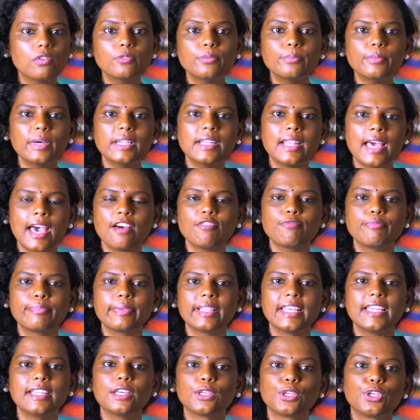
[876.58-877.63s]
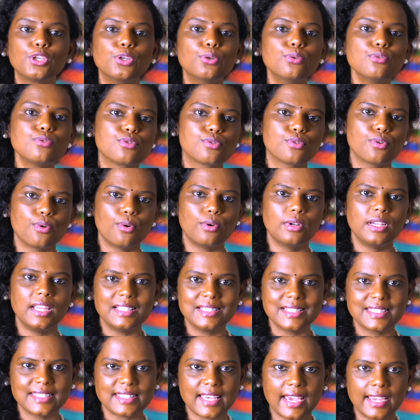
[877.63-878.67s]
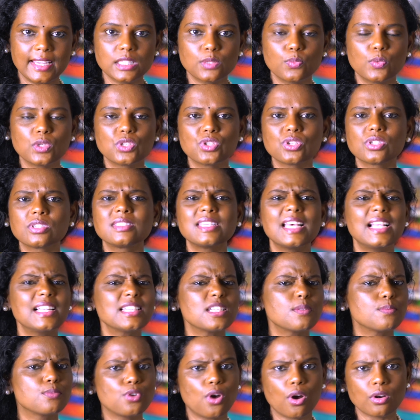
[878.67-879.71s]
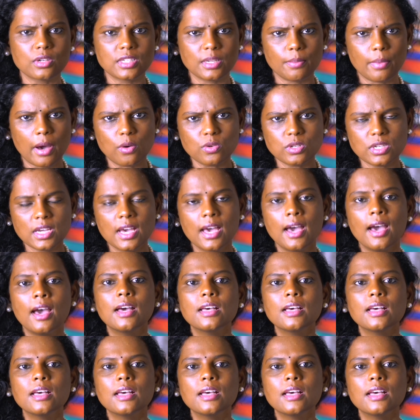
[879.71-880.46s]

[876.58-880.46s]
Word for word: women have played a huge role in science which is seldom talked about